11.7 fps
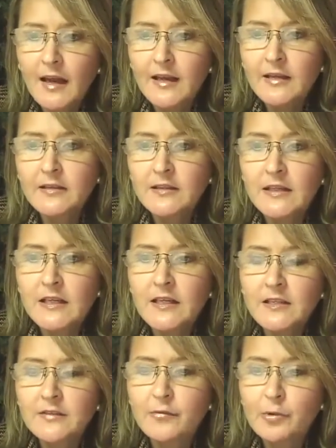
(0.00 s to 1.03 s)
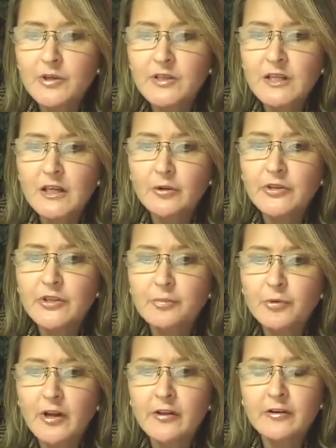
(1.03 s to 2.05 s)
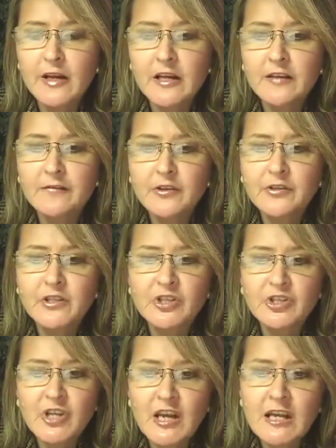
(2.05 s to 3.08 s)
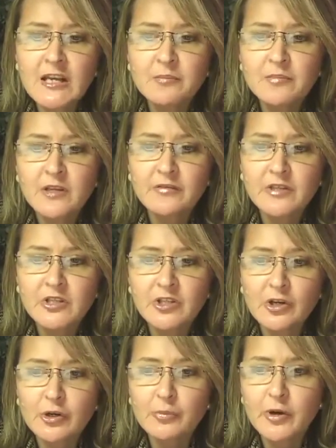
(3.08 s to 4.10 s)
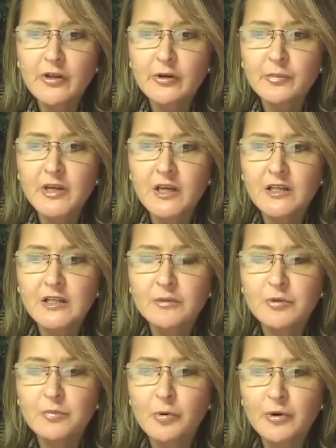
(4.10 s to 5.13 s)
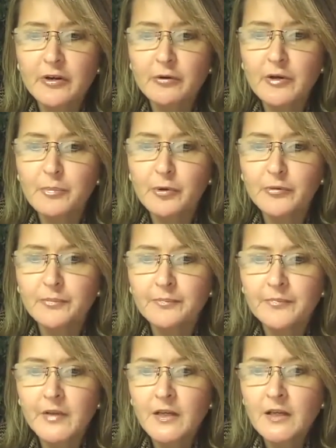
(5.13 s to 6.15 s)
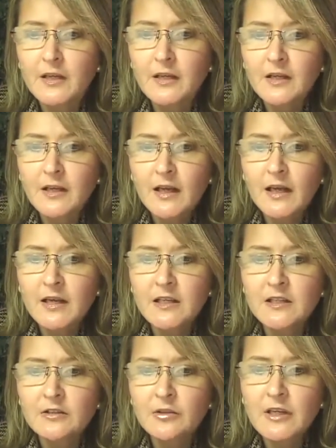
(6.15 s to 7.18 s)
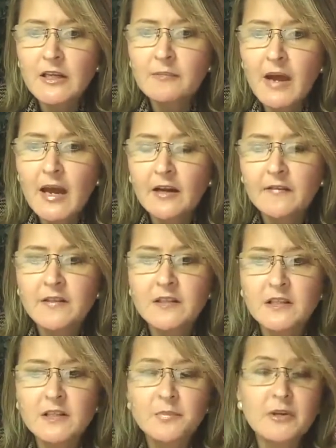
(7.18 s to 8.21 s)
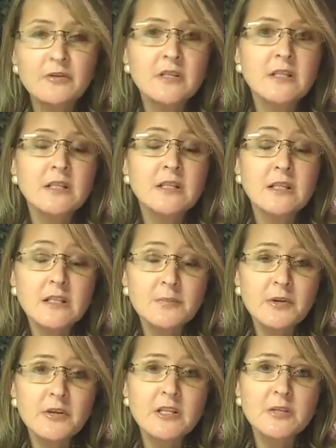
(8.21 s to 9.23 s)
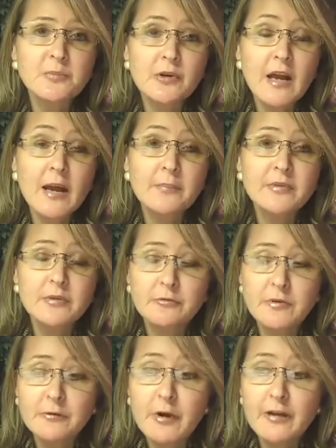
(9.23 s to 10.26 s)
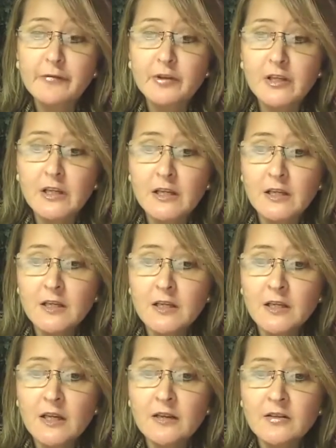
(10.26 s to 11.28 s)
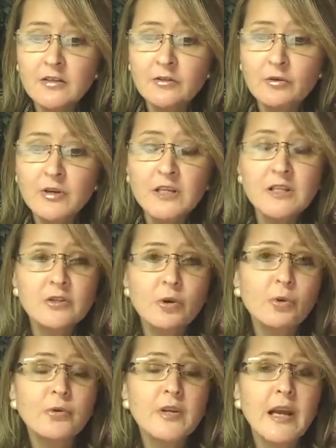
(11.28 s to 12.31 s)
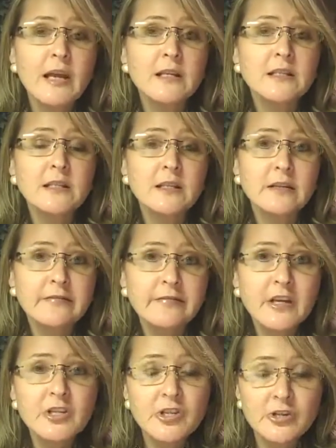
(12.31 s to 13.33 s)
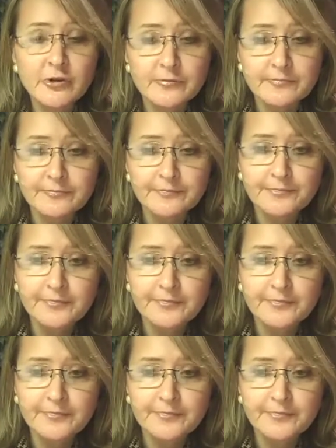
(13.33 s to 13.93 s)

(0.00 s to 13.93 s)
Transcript: And he is, of course, the eldest brother, and he feels ashamed of his younger brother because he was born crippled. And he is looking back on this experience perhaps regretfully, and the story is told as a confessional.